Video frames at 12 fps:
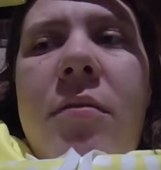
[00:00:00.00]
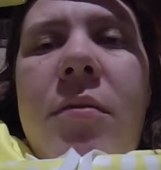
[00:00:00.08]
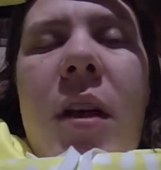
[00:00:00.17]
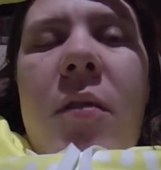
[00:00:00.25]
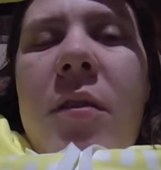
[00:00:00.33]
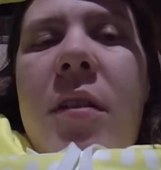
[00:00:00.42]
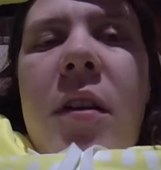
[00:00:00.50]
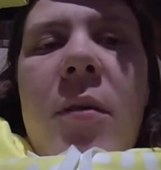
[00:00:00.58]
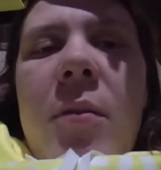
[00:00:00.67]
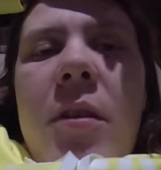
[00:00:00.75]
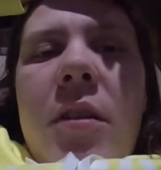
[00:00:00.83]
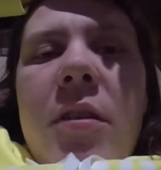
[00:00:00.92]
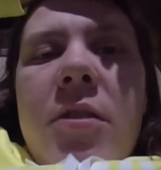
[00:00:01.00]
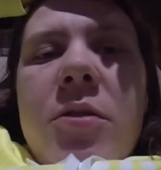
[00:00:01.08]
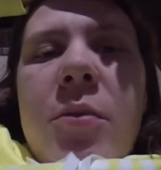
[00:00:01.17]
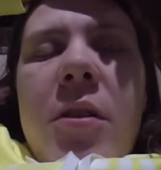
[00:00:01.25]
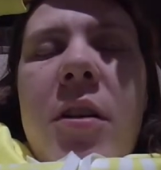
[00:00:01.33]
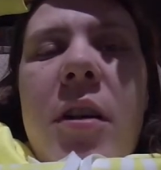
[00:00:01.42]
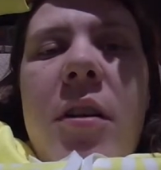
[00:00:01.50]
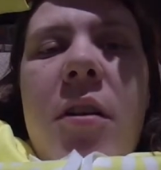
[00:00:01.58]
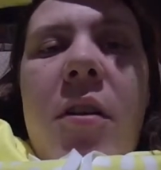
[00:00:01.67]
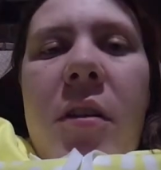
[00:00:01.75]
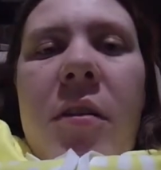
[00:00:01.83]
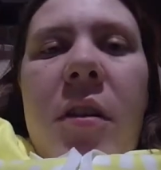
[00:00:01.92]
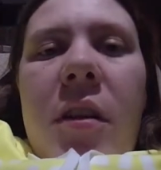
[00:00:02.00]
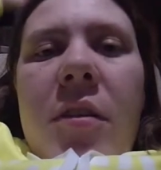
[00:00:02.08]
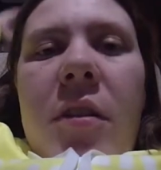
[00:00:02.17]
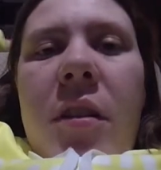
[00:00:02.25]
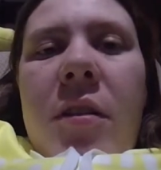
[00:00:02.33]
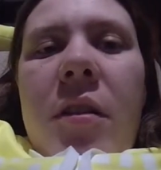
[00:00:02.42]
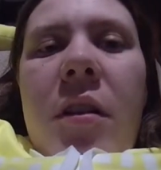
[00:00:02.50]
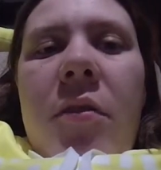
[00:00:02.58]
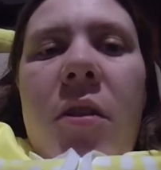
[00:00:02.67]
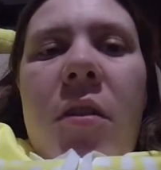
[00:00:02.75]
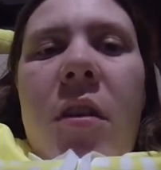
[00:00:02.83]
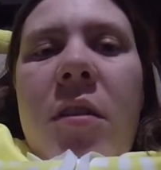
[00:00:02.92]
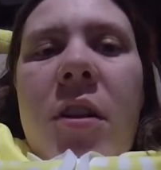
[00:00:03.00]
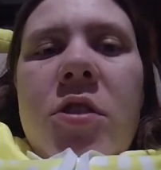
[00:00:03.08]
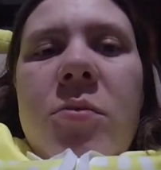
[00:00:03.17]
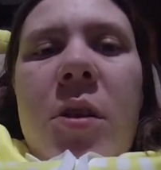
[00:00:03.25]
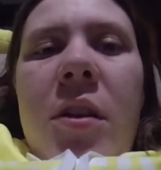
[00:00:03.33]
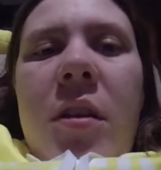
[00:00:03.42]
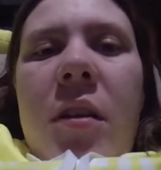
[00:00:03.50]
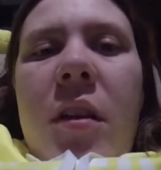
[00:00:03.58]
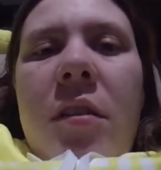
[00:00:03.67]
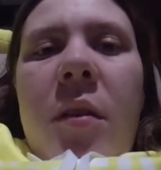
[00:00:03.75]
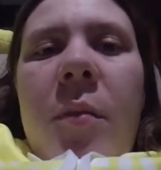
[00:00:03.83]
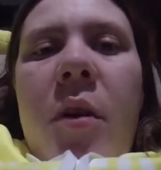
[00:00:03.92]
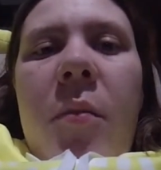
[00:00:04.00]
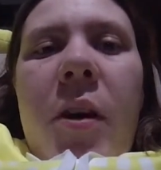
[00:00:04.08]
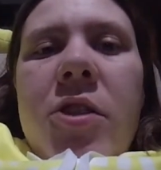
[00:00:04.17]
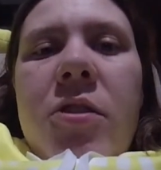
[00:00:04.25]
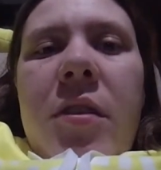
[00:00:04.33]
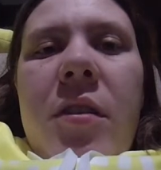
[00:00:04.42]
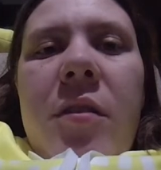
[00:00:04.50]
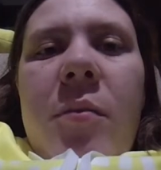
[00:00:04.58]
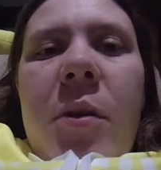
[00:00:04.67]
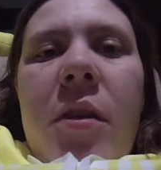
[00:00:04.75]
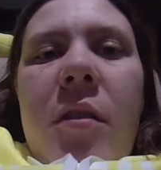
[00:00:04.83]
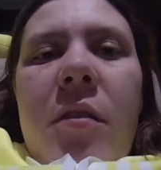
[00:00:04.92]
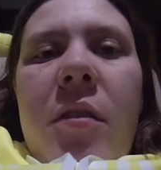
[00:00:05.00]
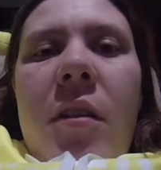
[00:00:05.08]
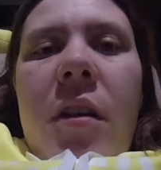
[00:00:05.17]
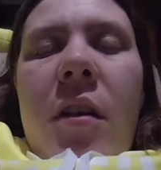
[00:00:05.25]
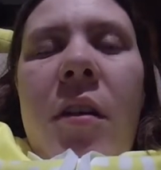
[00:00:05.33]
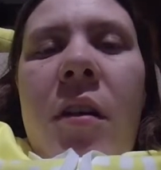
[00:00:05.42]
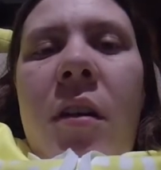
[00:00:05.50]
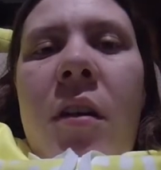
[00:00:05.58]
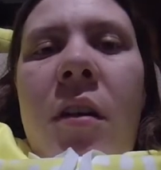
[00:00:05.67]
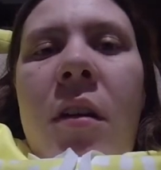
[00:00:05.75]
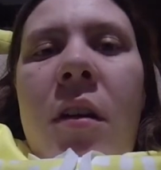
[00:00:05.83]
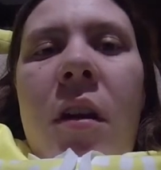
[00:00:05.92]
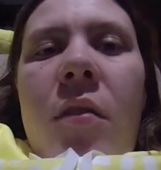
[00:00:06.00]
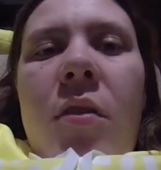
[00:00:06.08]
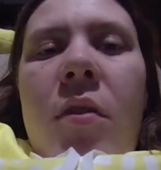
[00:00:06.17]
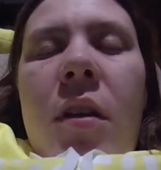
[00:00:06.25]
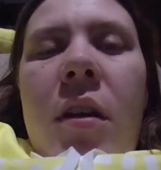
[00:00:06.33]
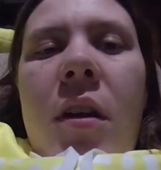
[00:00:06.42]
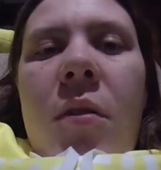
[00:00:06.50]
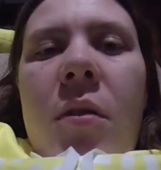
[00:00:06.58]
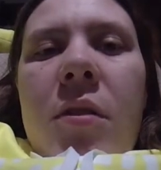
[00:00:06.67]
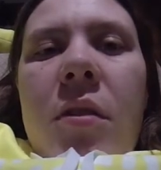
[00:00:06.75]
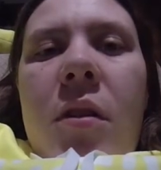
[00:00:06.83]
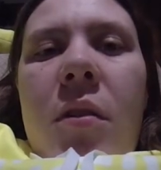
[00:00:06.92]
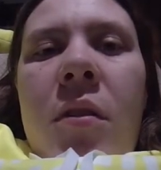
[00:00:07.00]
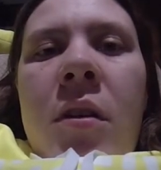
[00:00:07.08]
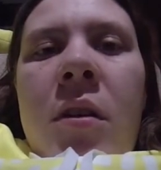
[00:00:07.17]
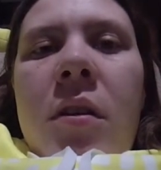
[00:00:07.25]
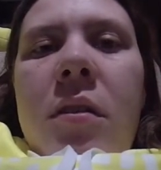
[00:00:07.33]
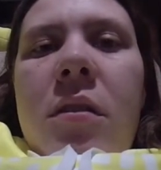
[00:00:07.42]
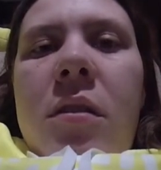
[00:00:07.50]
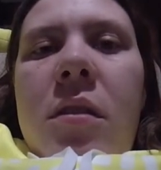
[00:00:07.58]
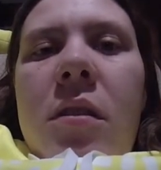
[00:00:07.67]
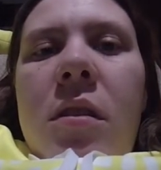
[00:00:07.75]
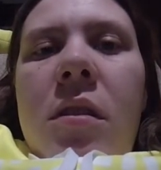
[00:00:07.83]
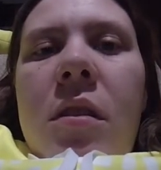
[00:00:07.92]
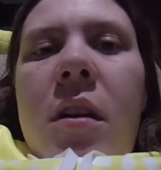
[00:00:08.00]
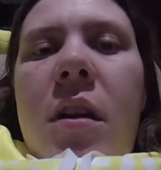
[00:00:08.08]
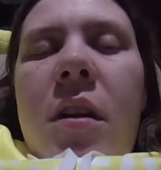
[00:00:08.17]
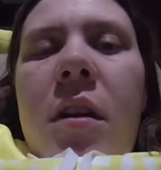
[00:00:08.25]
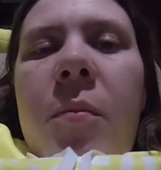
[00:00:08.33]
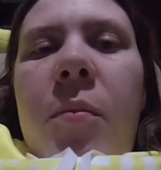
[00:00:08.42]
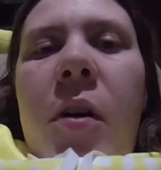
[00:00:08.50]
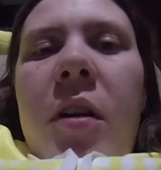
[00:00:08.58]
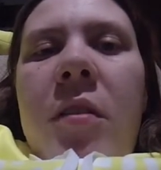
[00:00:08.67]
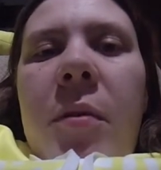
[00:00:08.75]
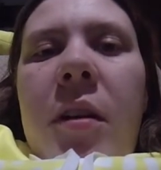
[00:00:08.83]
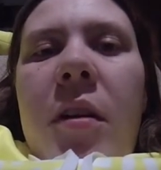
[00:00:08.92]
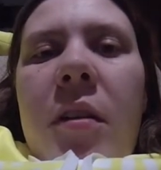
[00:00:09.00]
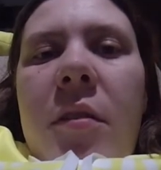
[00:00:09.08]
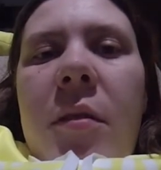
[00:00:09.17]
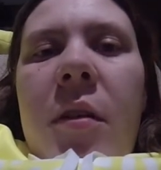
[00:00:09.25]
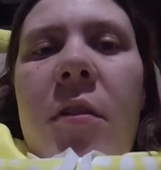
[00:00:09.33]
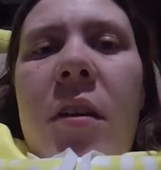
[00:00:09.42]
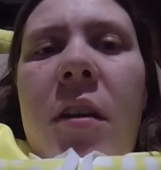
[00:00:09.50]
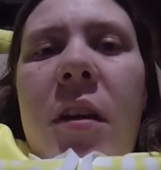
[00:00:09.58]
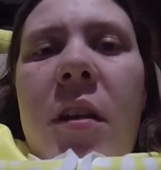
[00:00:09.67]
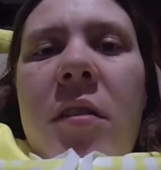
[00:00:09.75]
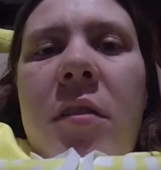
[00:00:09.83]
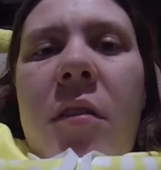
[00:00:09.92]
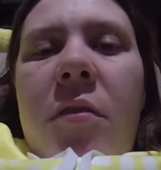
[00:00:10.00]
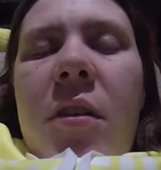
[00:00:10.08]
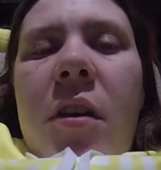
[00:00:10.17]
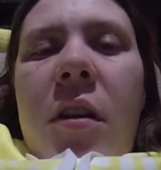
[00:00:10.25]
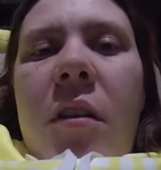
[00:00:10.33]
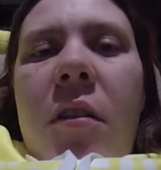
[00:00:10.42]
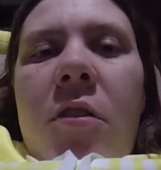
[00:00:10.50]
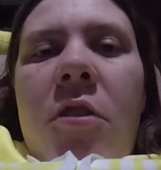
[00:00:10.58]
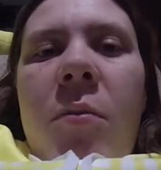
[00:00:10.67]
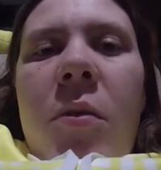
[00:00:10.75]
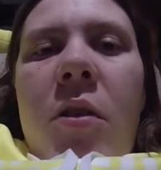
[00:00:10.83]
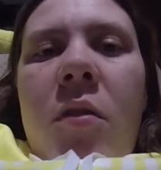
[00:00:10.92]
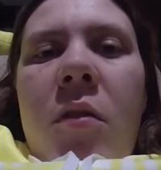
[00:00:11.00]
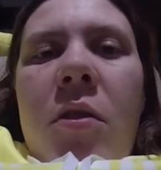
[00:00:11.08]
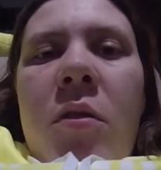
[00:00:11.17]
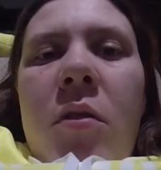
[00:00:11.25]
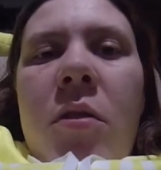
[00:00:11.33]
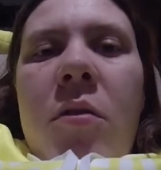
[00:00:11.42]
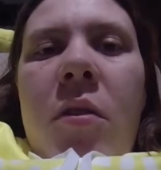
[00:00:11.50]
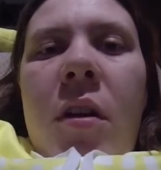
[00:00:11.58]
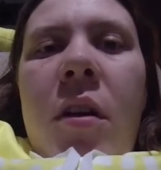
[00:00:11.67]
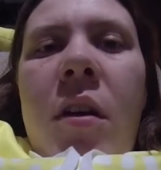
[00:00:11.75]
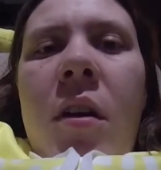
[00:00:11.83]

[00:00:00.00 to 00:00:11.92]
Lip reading: That was terrible English, but it honestly, like, if they're not touching me, it, like, somehow magically disappears and they have no idea what to do. And it bugs me, because when I'm trying to get stuff done, you know, tripping over two or three